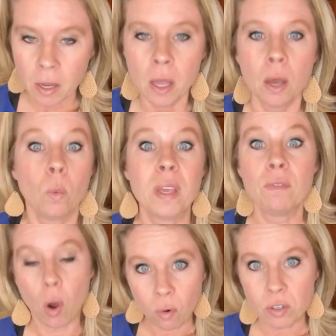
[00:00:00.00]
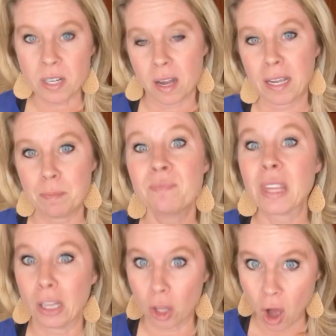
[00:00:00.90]
We've over time
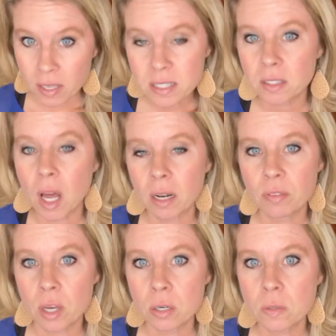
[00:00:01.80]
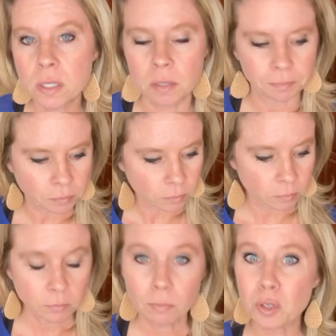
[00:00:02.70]
lost a lot of those
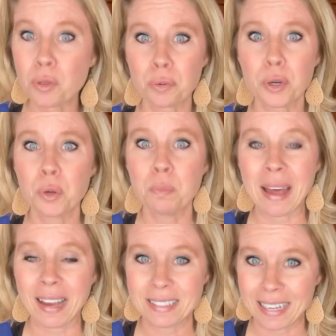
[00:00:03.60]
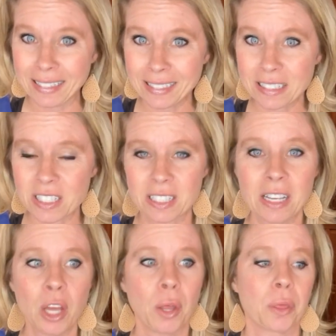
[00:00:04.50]
through bad diet,
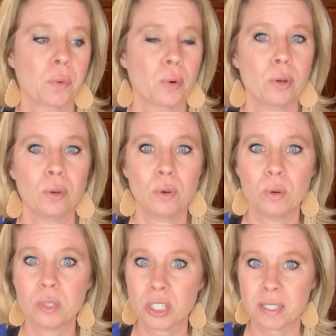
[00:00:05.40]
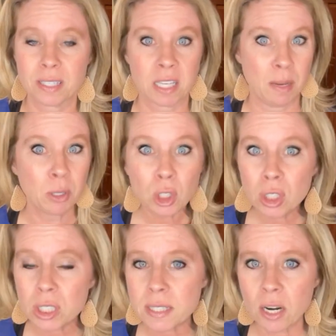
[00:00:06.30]
through just chemicals
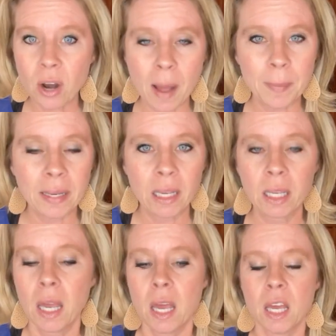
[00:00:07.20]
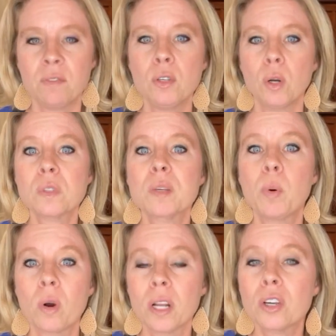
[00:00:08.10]
that are happening. If you don't
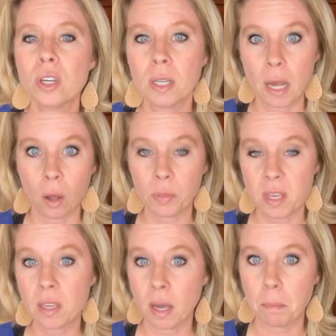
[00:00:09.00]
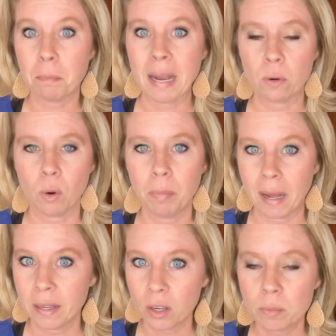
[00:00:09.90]
support a good, healthy gut
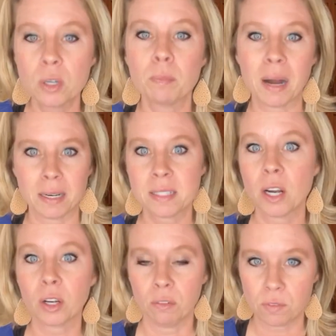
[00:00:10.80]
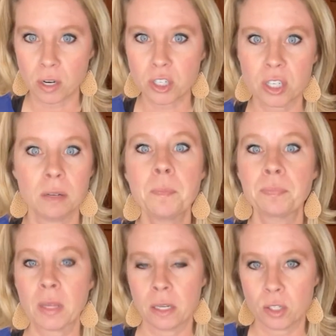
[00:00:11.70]
microbiome, your body's not going to function
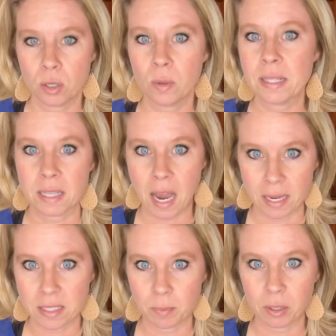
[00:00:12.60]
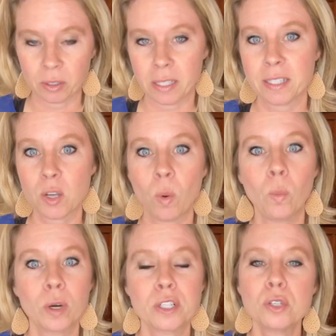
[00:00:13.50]
to its highest ability. So what we're
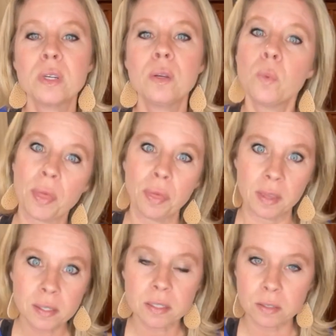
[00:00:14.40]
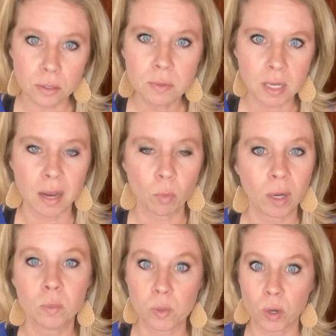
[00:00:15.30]
doing with this noontime one
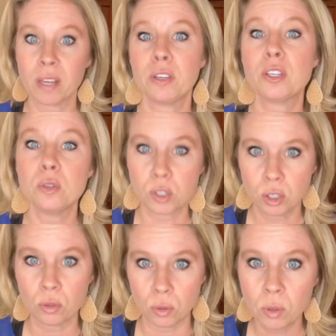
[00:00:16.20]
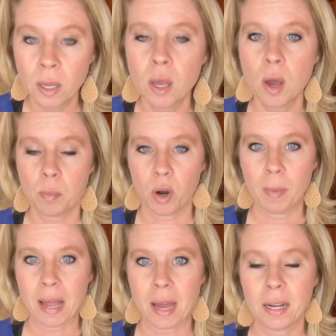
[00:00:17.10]
was we're giving you 2
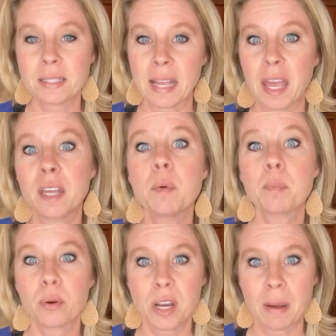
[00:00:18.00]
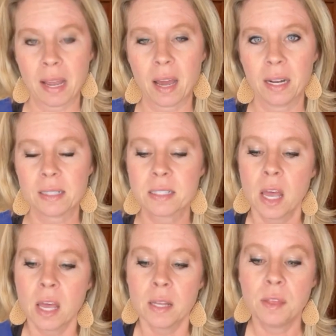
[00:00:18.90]
probiotics and prebiotics.
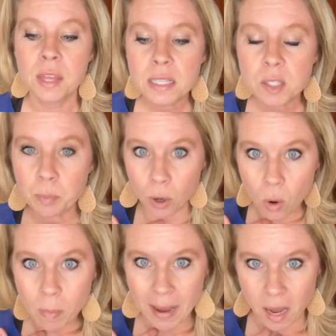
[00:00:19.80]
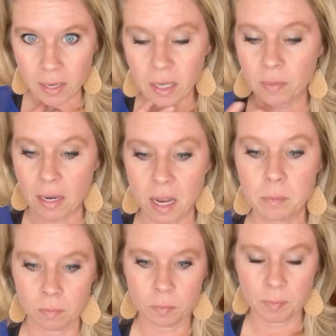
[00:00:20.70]
This probiotic that I'm
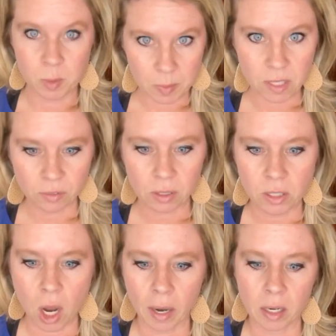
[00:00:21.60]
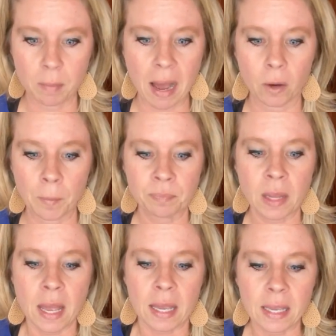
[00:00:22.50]
specifically talking about,
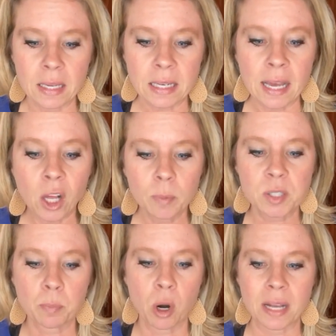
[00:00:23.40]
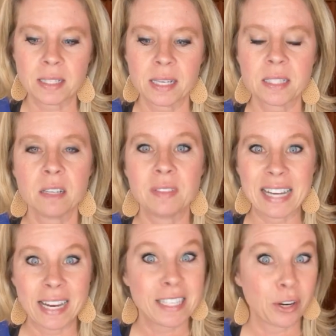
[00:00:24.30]
it helps process of
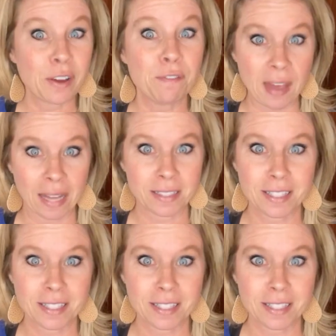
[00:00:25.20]
dietary fats.